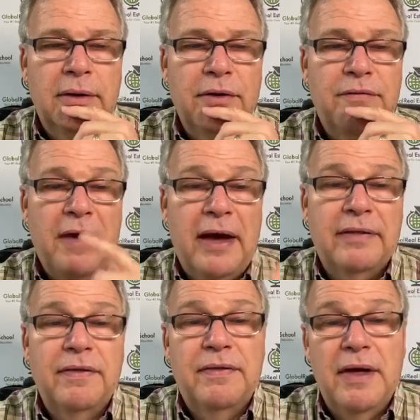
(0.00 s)

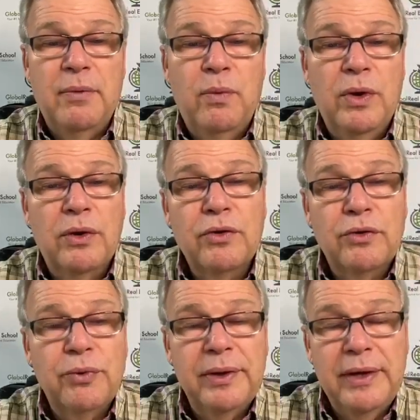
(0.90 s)
fact that they will
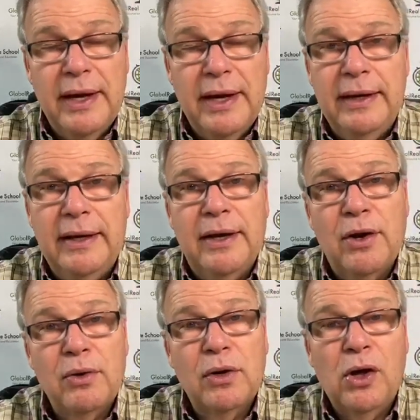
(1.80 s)
create an
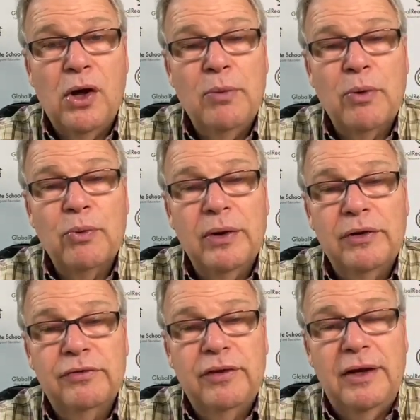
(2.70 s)
Oklahoma real
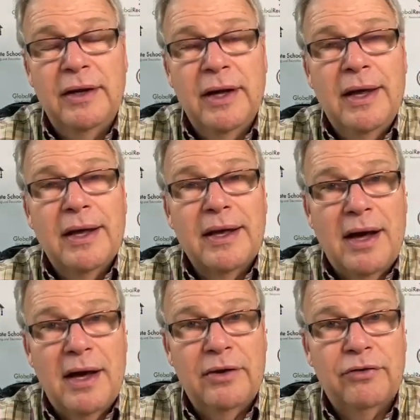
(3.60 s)
estate
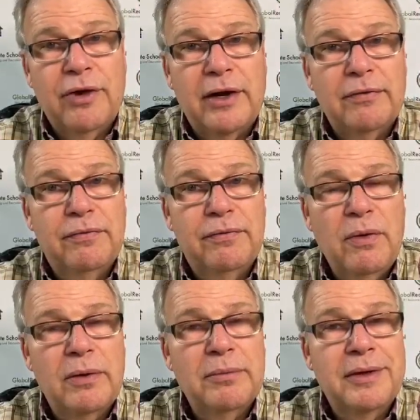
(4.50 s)
contract
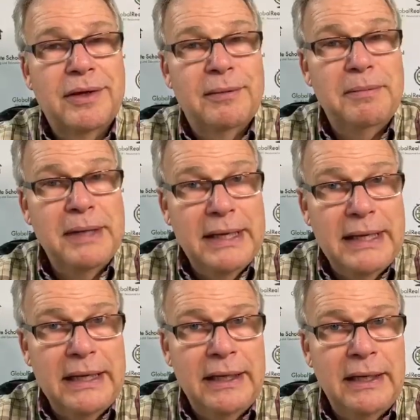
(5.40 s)
form
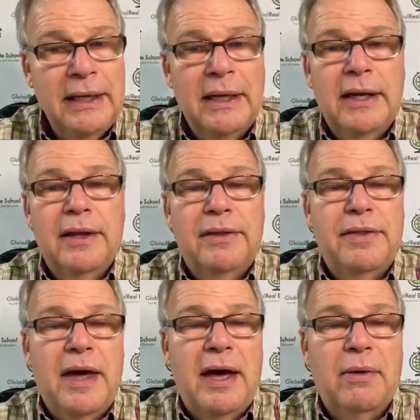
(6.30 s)
committee
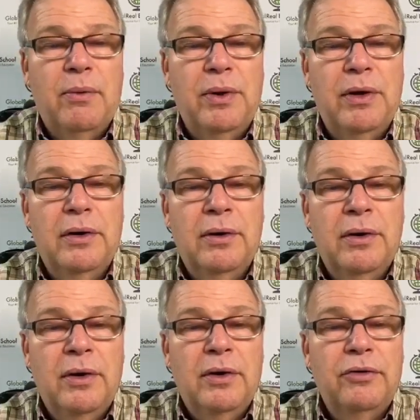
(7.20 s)
that
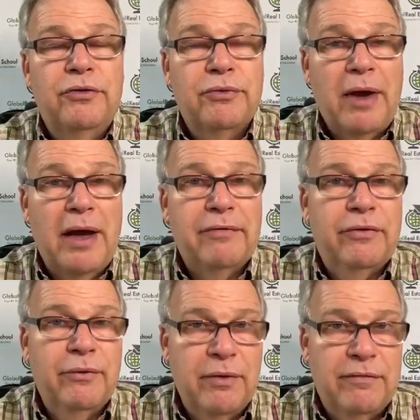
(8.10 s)
will draft
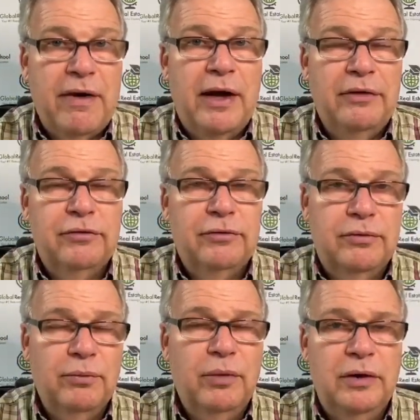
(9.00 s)
and revise
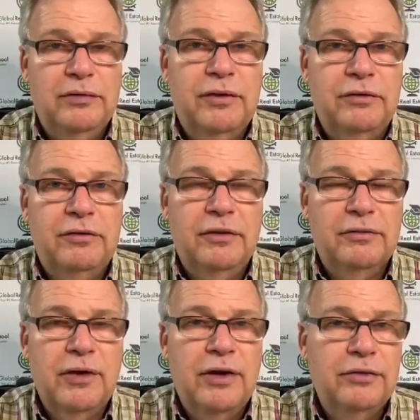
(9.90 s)
real estate
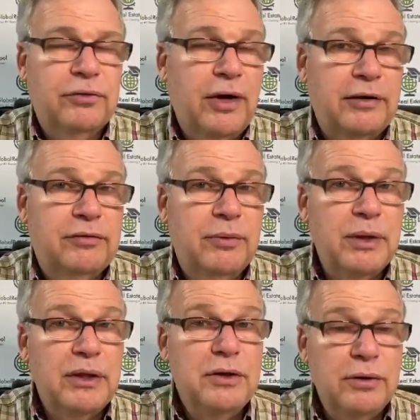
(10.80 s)
sales contracts that
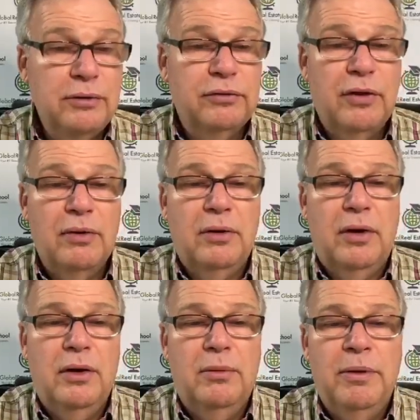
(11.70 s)
we use in
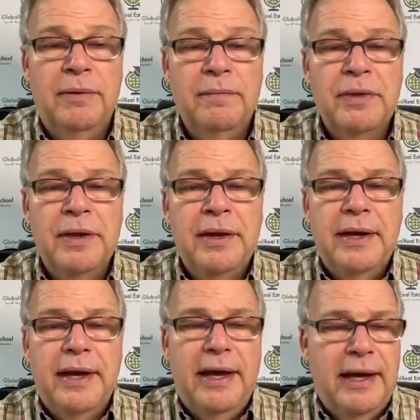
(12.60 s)
Oklahoma.
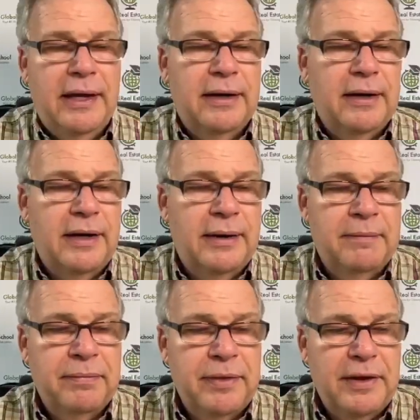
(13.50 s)
And
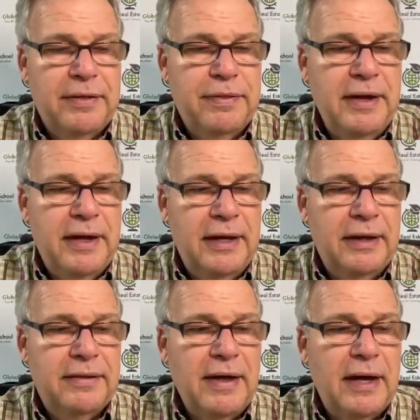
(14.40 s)
I
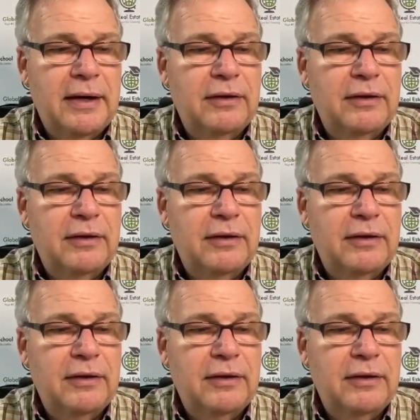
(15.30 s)
think that